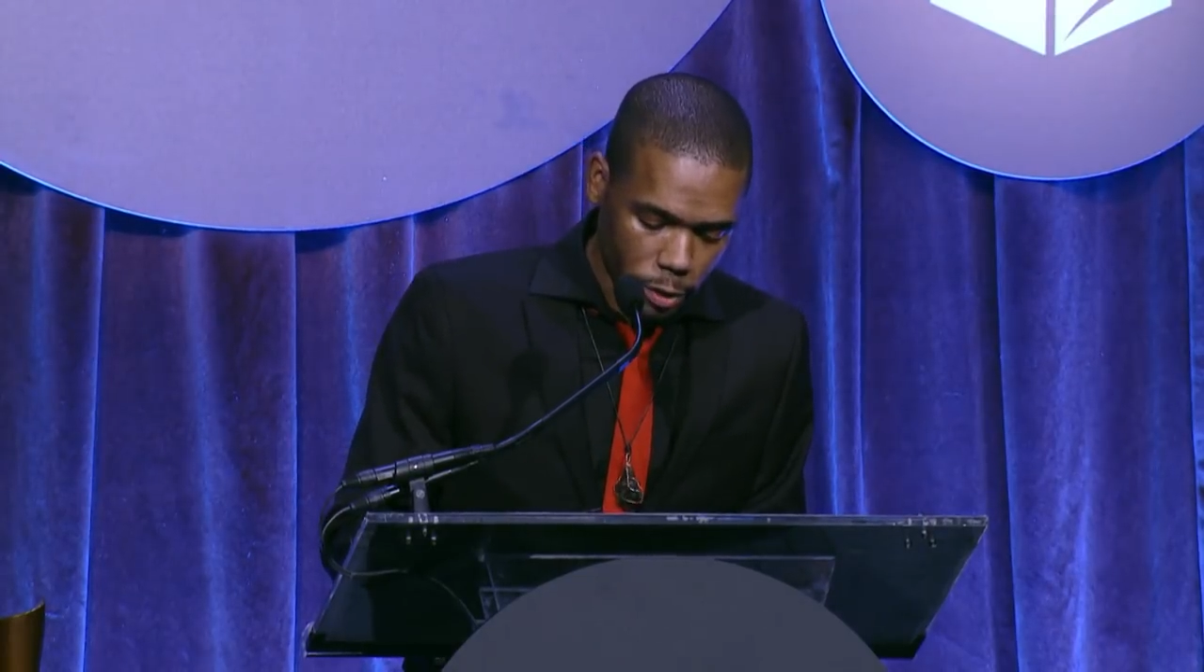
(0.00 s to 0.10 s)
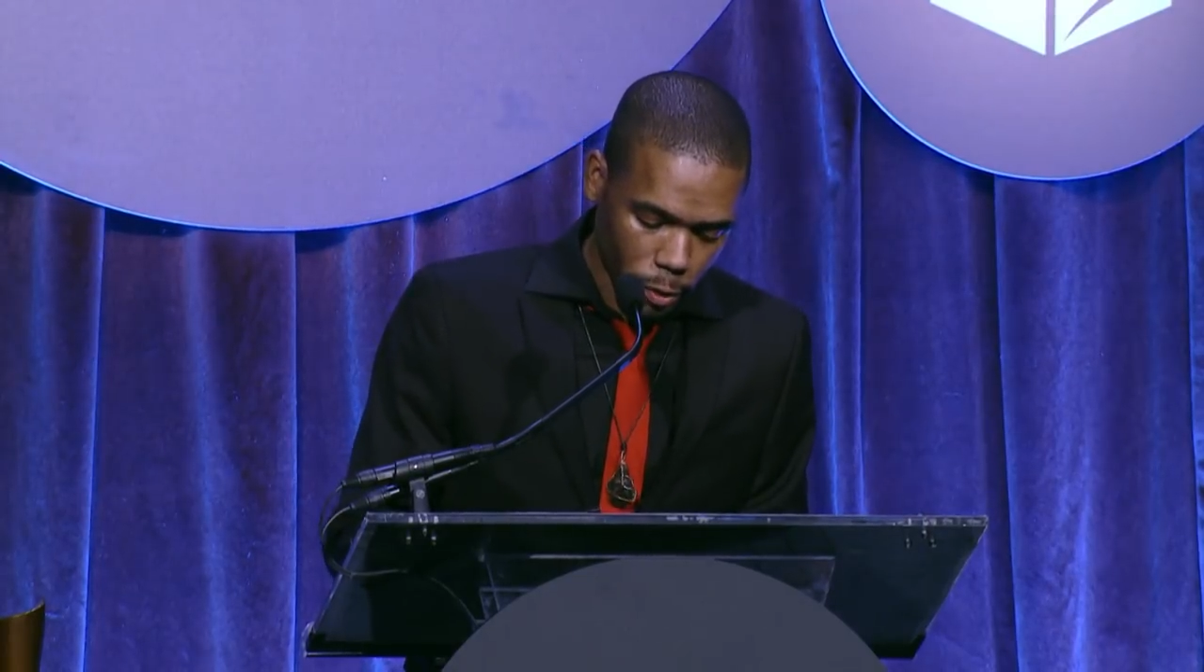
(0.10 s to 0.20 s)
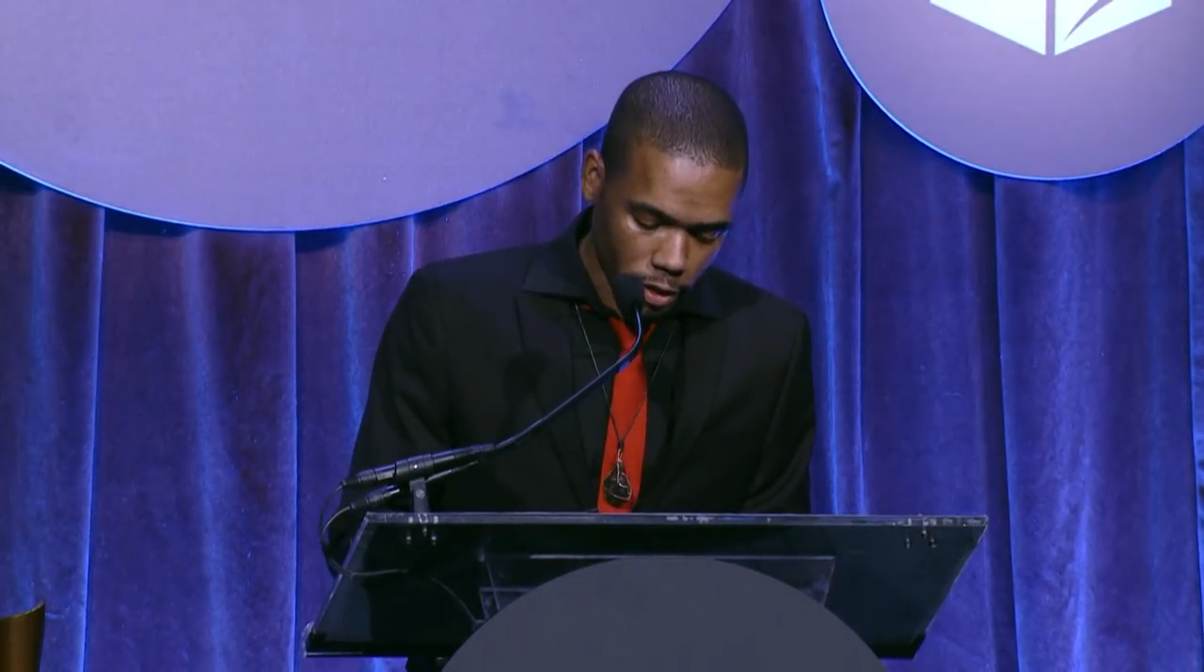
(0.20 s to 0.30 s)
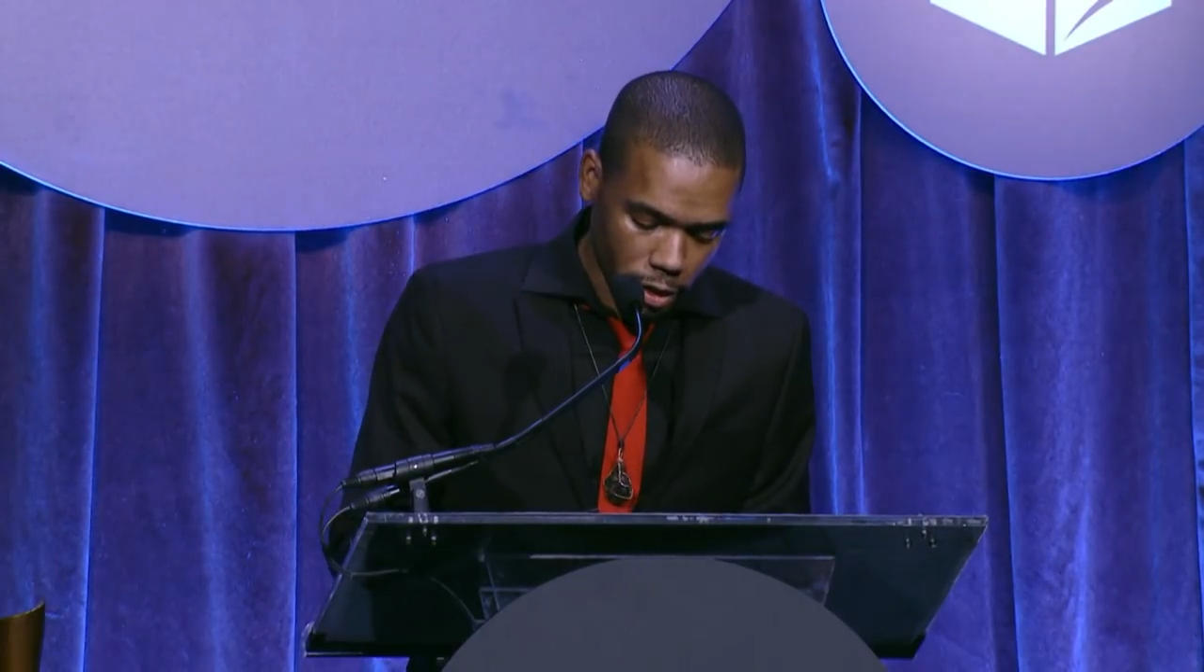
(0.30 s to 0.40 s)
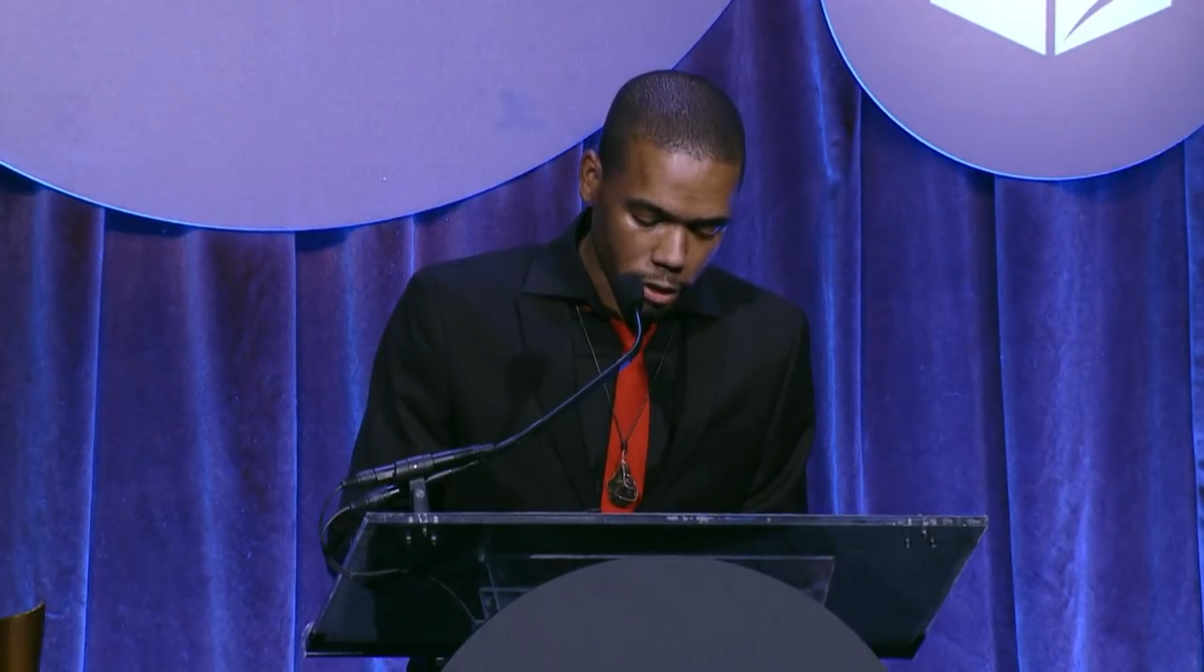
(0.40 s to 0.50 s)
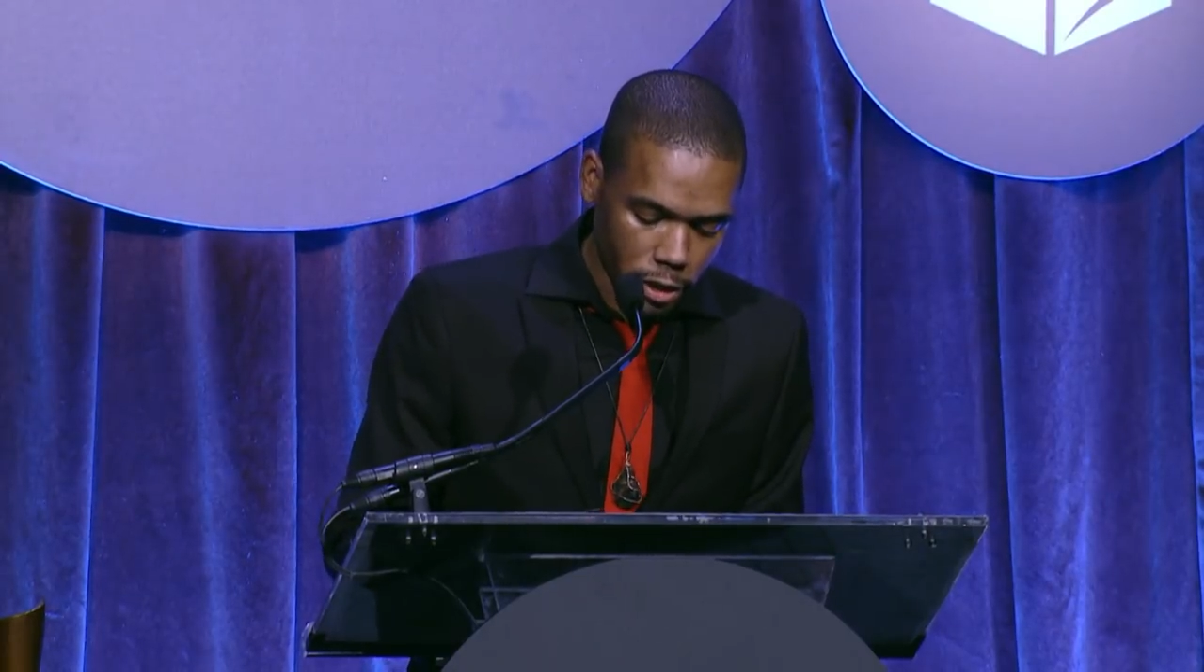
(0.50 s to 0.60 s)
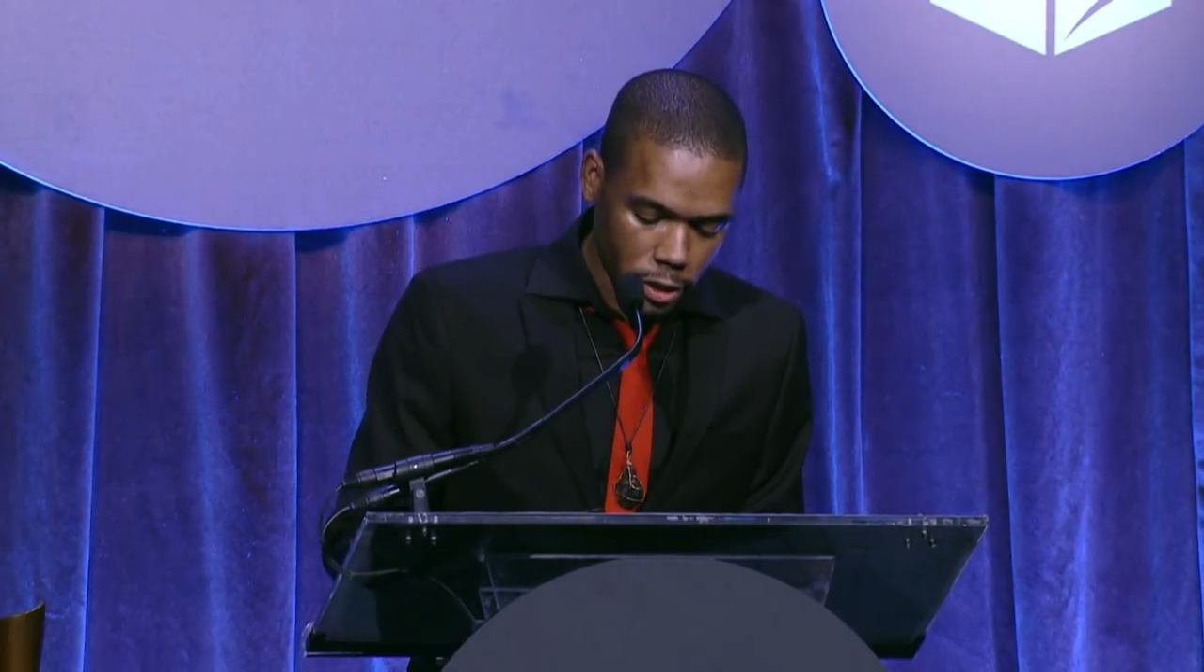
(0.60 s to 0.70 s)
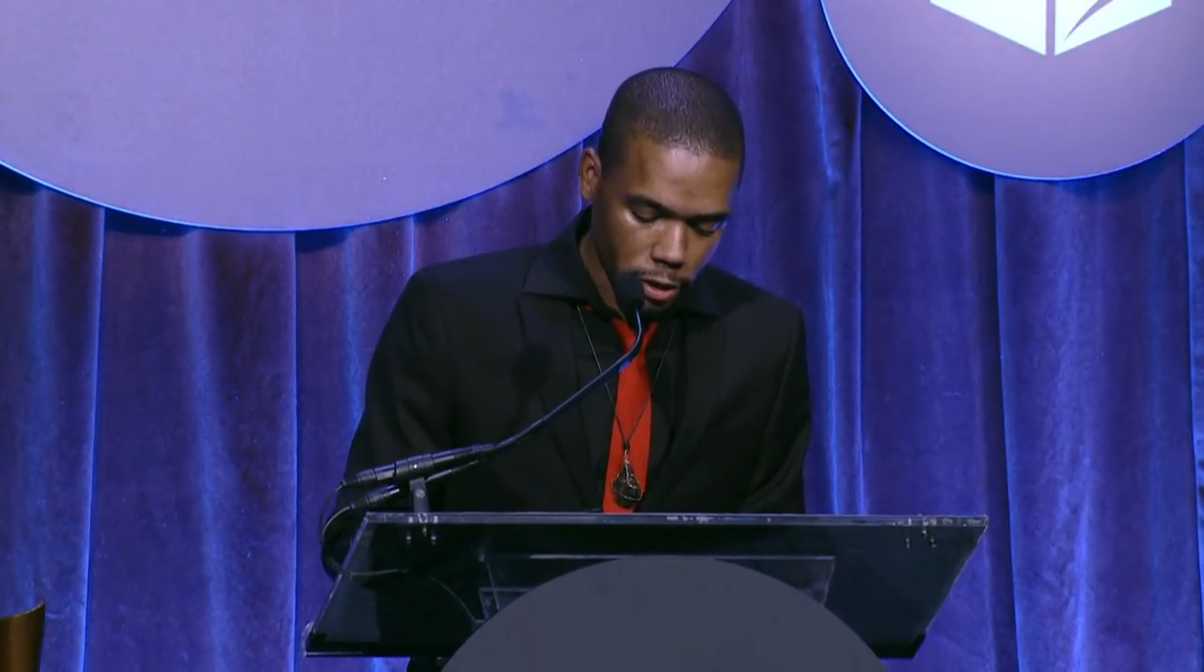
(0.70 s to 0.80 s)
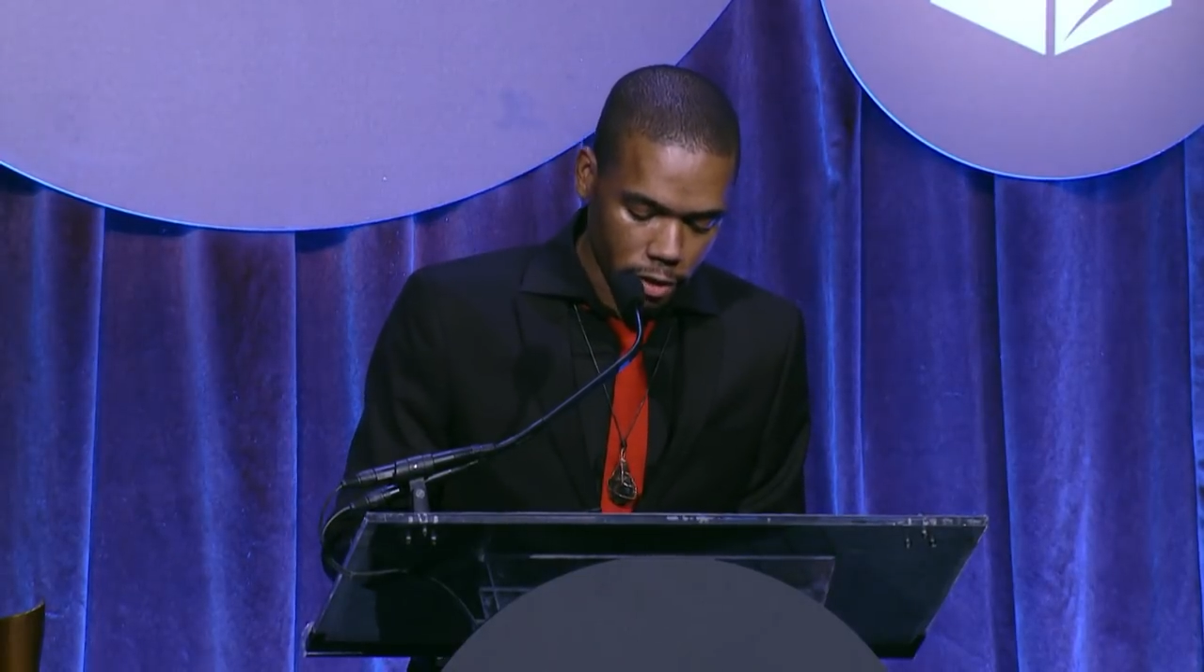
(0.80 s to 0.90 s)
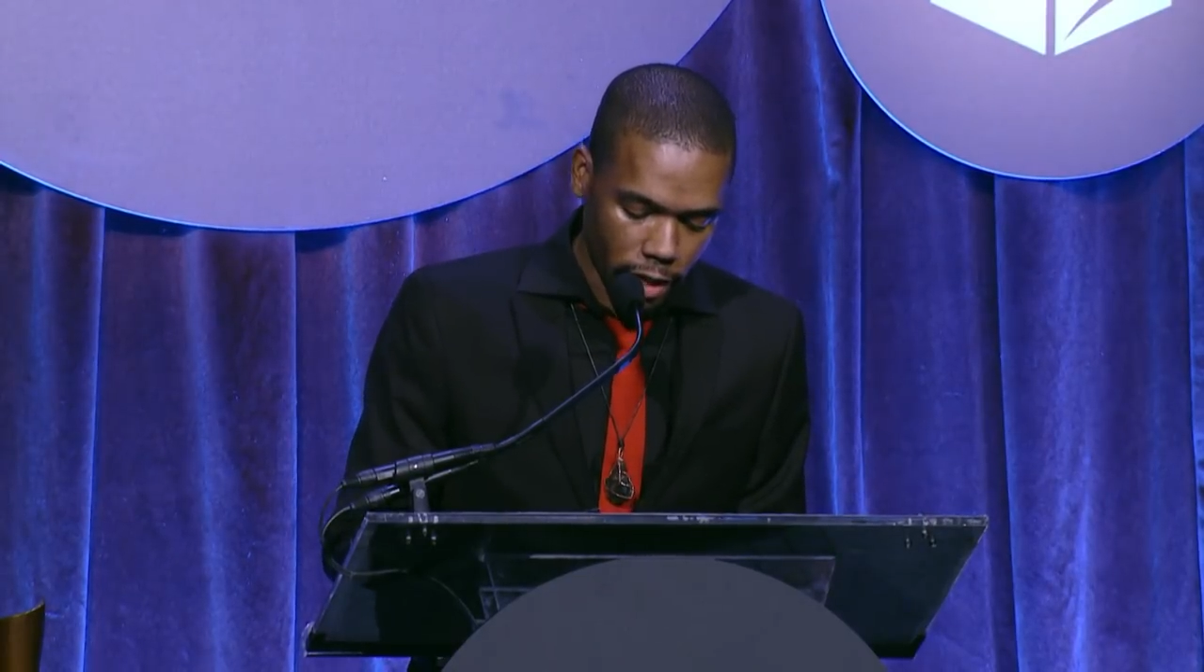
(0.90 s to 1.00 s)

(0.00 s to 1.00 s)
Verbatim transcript: to a literature